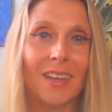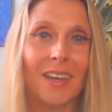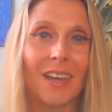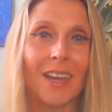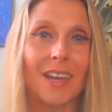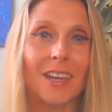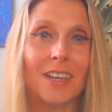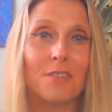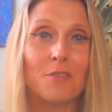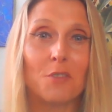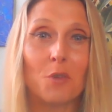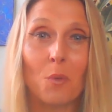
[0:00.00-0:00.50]

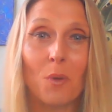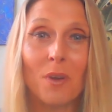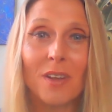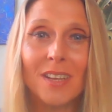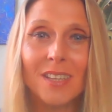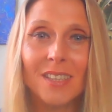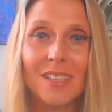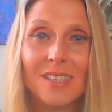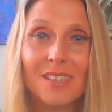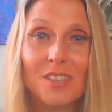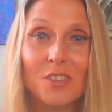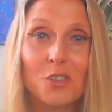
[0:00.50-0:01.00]
Hi
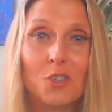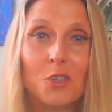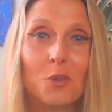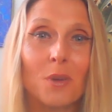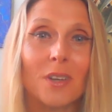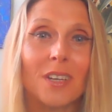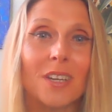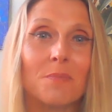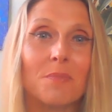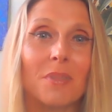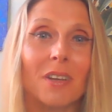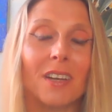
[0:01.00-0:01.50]
everyone, this is
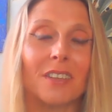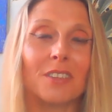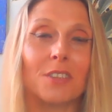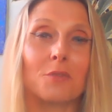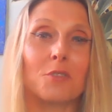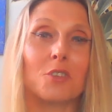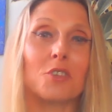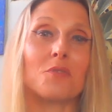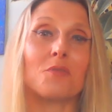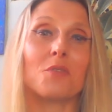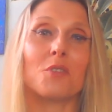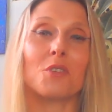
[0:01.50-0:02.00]
Joanna
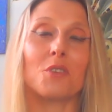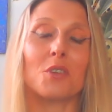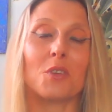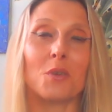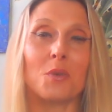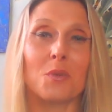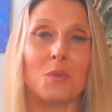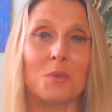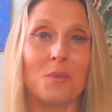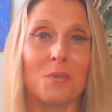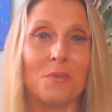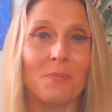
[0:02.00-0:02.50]
Pilatowicz for
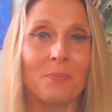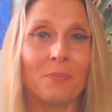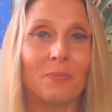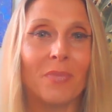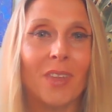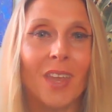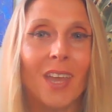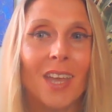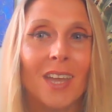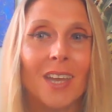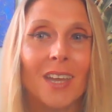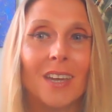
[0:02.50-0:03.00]
you.
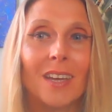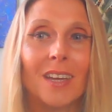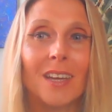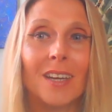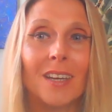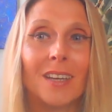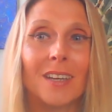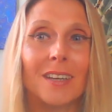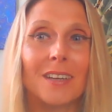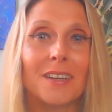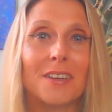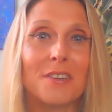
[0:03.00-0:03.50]

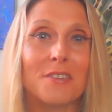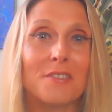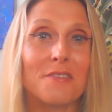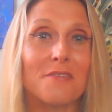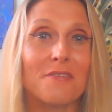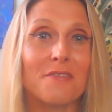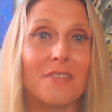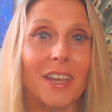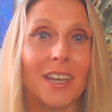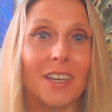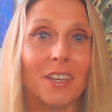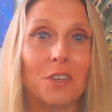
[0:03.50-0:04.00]

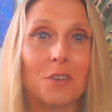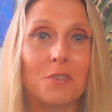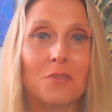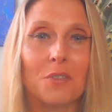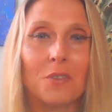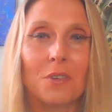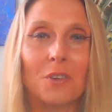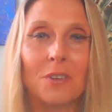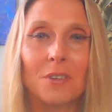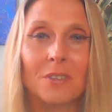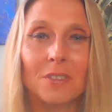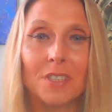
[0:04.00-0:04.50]
Thank you
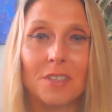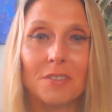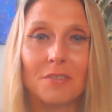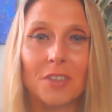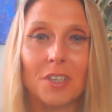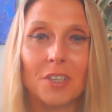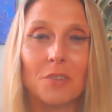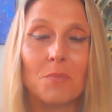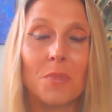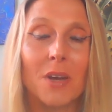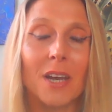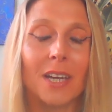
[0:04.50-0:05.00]
for all the
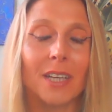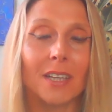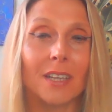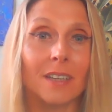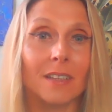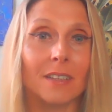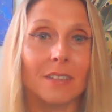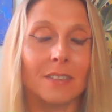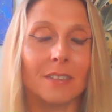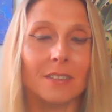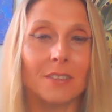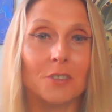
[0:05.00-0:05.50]
feedback
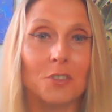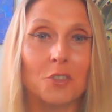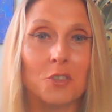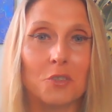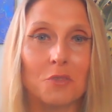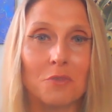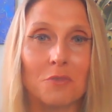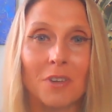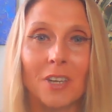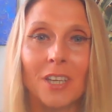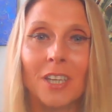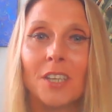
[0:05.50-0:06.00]
and the
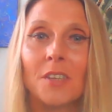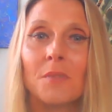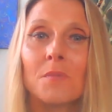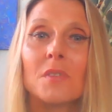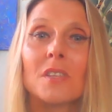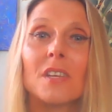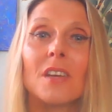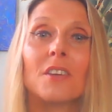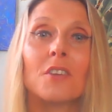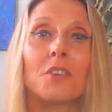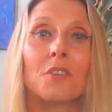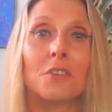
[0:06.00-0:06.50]

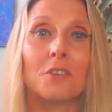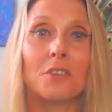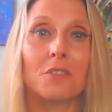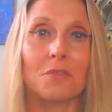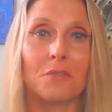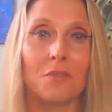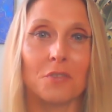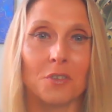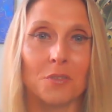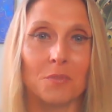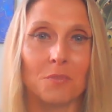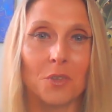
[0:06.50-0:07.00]
dreams I heard
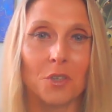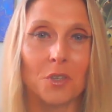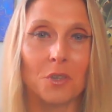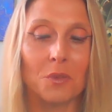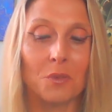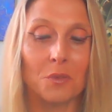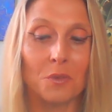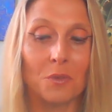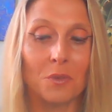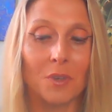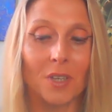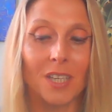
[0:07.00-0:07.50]
from
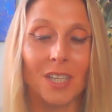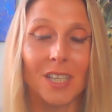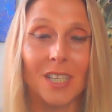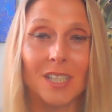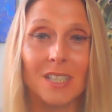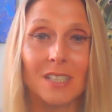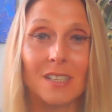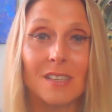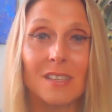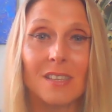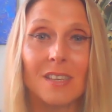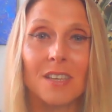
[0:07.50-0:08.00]
you.
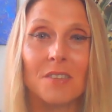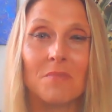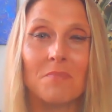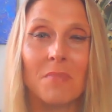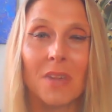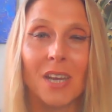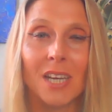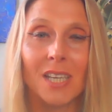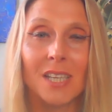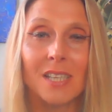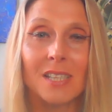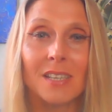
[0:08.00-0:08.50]
It is
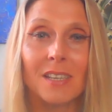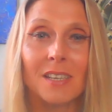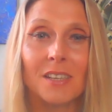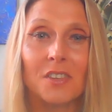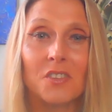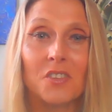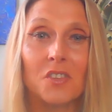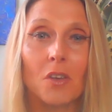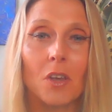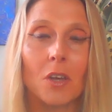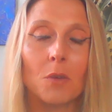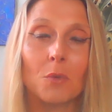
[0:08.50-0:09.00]
amazing,
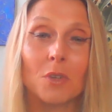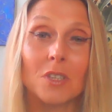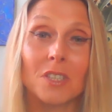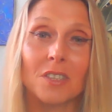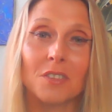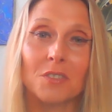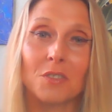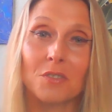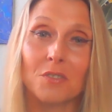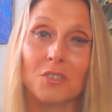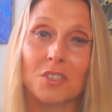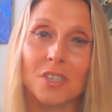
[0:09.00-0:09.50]
so I will
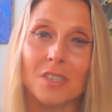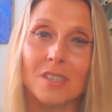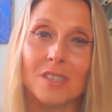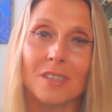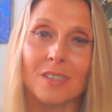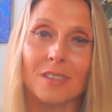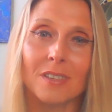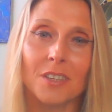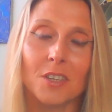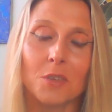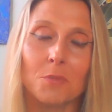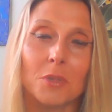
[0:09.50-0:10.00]
tell you just
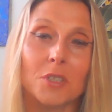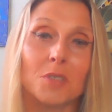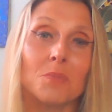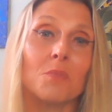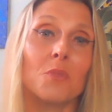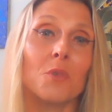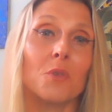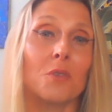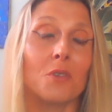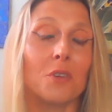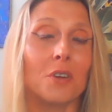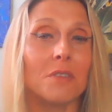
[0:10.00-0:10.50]
a little bit
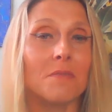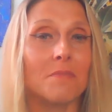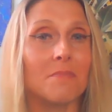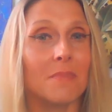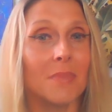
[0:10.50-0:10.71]
more.